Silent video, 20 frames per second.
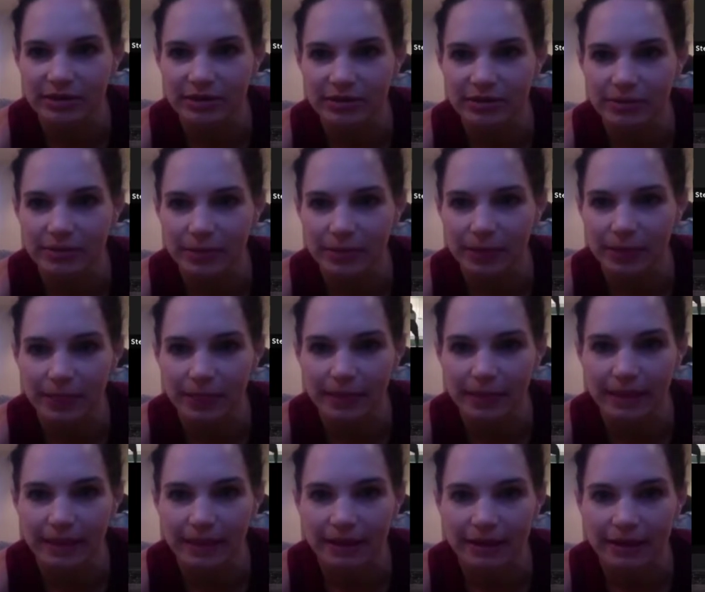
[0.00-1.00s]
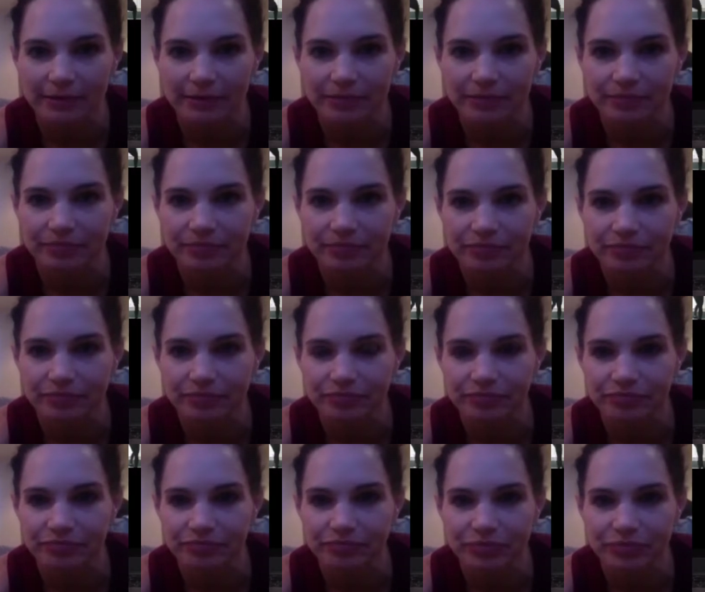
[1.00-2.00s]
Good, y'all. Come on. Keep moving. Keep
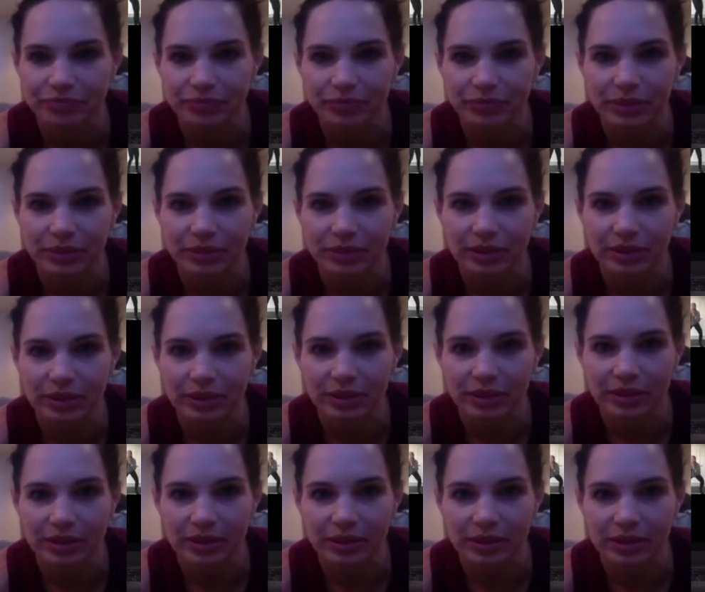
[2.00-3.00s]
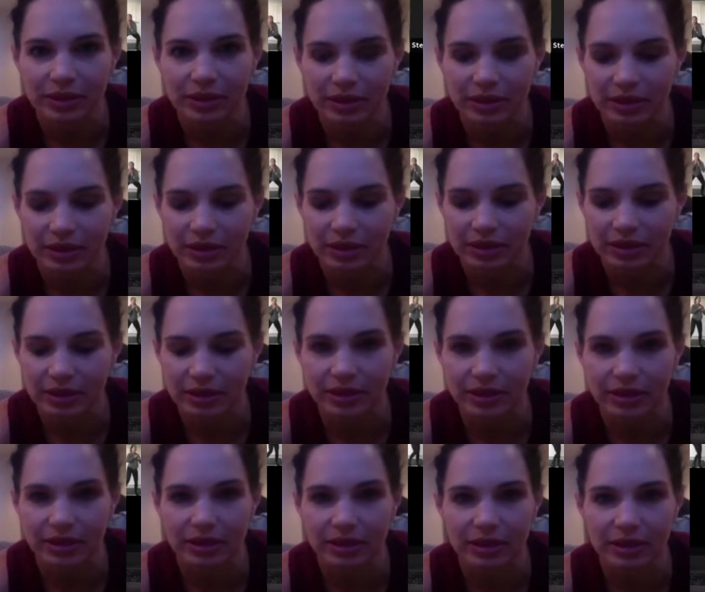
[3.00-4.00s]
moving. Squat all the way down. Legs come down
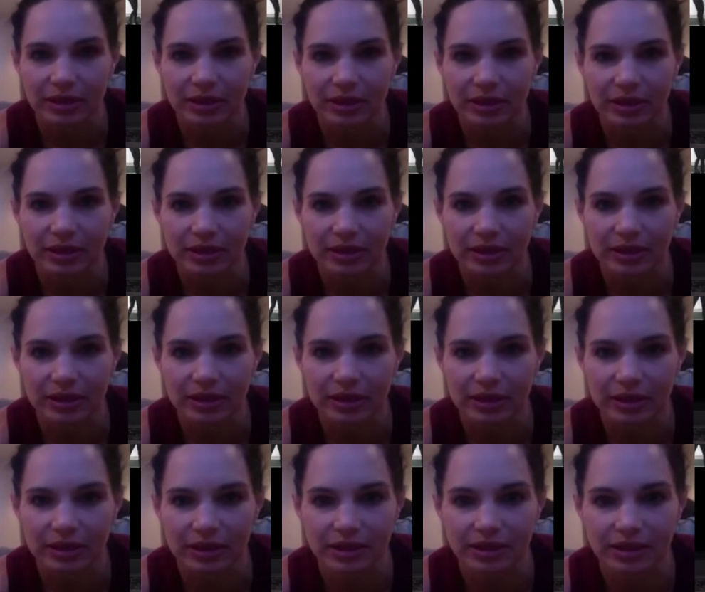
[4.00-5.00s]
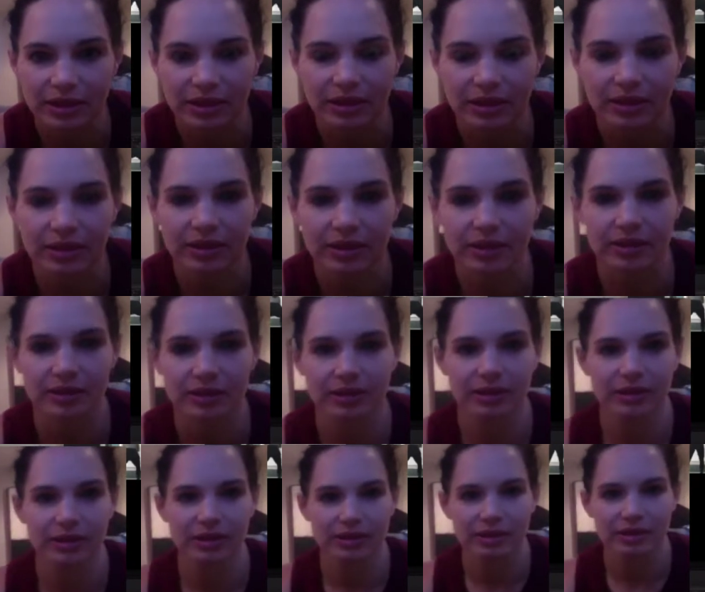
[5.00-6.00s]
parallel to the ground. You explode up into
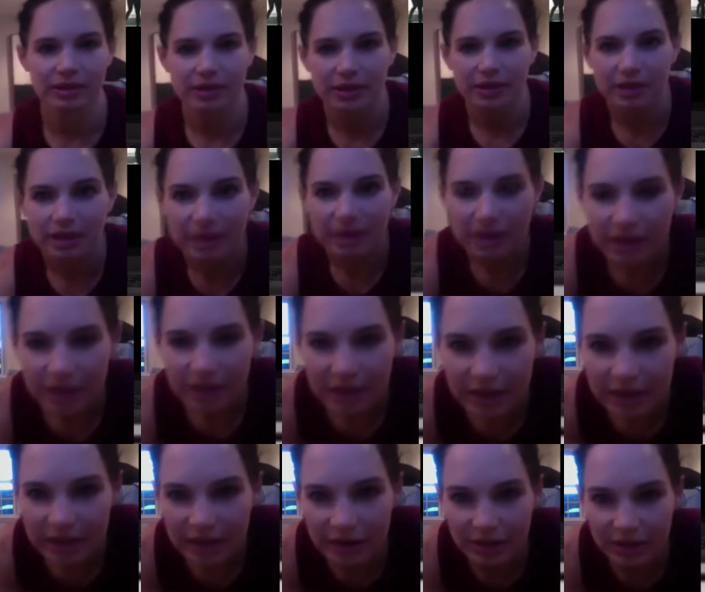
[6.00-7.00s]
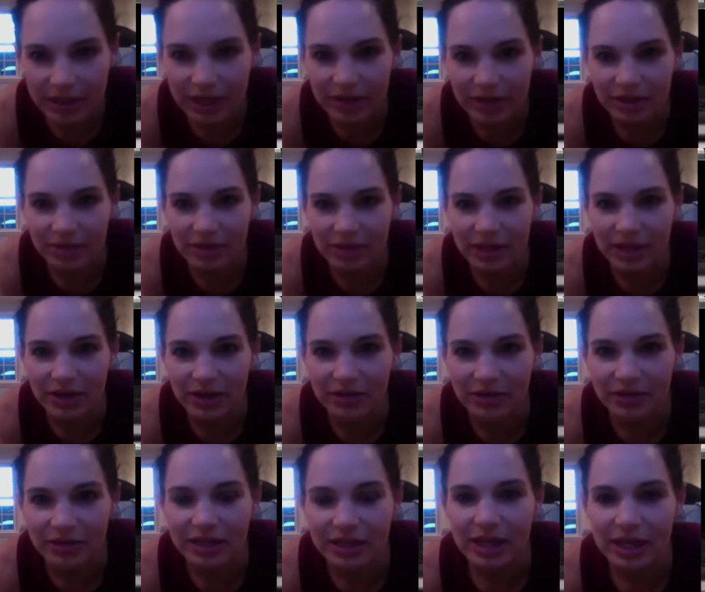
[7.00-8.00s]
that 180 turn. There we go. There we go.